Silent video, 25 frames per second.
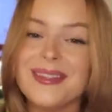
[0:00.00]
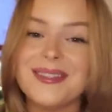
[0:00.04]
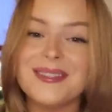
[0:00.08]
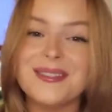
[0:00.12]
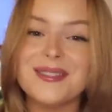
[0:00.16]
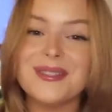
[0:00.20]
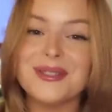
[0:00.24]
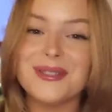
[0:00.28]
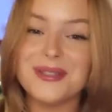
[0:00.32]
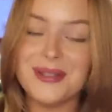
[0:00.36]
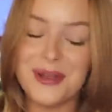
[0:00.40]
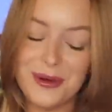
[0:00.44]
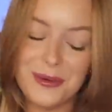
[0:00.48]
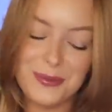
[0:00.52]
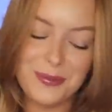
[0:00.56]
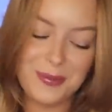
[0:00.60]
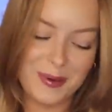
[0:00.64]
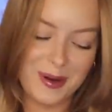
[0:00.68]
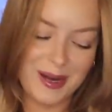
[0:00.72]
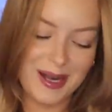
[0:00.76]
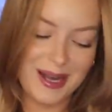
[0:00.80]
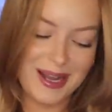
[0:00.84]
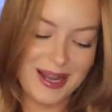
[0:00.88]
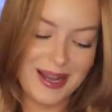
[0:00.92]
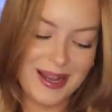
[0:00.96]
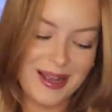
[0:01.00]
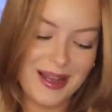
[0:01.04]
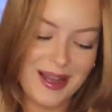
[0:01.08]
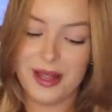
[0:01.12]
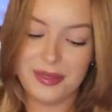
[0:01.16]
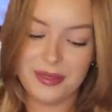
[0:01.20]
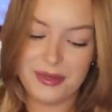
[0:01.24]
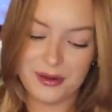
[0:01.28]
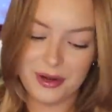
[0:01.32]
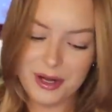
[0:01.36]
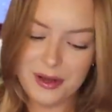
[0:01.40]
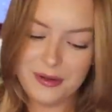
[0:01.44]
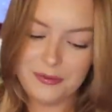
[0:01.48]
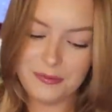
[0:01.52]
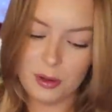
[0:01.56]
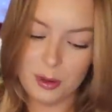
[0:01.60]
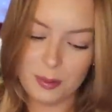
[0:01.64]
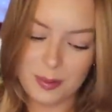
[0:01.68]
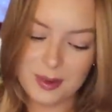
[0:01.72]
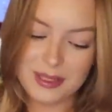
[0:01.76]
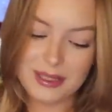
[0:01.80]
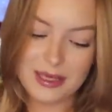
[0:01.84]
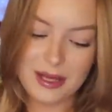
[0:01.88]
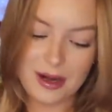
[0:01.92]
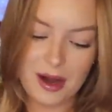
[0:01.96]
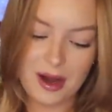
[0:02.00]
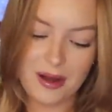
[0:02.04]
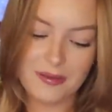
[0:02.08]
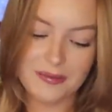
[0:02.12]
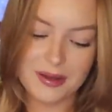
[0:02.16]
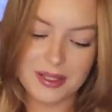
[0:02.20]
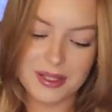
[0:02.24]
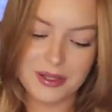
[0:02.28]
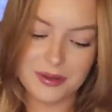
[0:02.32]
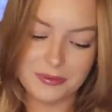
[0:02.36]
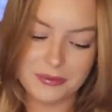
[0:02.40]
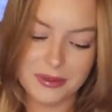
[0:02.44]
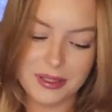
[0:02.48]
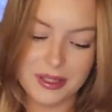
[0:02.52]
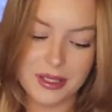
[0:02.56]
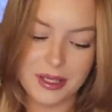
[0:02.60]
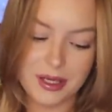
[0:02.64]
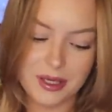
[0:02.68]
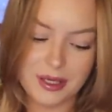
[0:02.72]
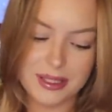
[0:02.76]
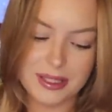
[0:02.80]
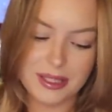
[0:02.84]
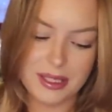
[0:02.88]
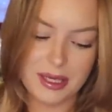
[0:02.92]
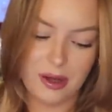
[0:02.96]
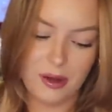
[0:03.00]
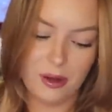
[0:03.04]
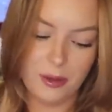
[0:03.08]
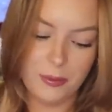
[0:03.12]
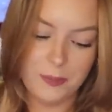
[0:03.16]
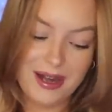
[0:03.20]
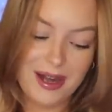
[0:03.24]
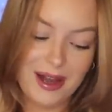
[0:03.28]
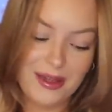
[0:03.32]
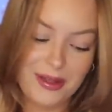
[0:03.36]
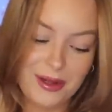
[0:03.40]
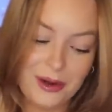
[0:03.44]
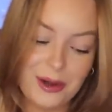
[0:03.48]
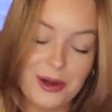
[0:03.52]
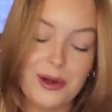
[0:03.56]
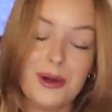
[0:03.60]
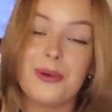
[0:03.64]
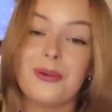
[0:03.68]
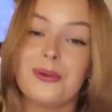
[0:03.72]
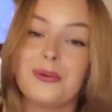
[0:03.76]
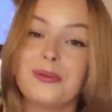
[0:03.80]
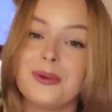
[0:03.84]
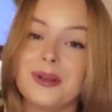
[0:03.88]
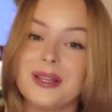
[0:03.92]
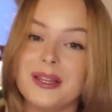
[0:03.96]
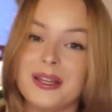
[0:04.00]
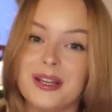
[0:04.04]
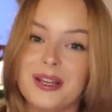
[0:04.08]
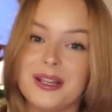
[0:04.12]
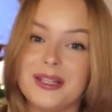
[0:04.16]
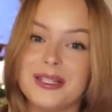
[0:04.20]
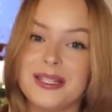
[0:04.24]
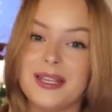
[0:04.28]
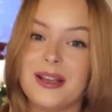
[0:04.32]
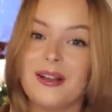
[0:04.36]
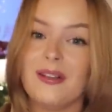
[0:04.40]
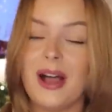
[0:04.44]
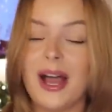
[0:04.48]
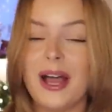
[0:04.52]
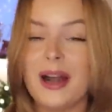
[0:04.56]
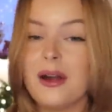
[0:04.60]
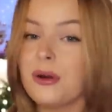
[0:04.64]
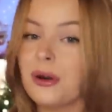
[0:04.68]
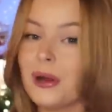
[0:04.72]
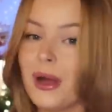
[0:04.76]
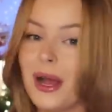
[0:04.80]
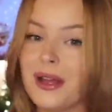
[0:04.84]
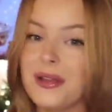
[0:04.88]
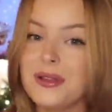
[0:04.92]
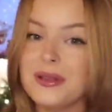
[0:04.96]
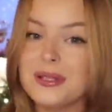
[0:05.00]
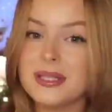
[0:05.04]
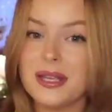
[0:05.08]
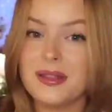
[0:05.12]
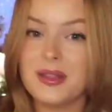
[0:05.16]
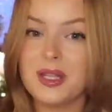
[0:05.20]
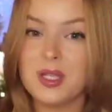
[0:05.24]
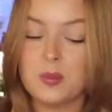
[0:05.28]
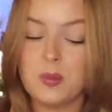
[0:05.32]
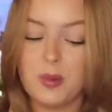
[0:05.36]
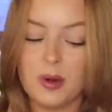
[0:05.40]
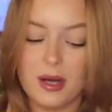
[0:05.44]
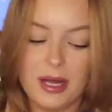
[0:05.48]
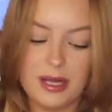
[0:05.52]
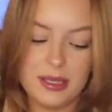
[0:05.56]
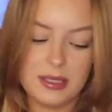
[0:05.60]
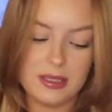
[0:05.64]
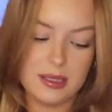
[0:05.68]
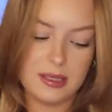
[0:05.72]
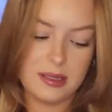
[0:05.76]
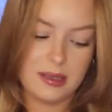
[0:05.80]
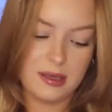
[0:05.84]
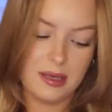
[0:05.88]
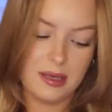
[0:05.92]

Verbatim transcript: It's so pretty, and 34% off is a really good deal. Another really good deal, I don't know how you say this brand.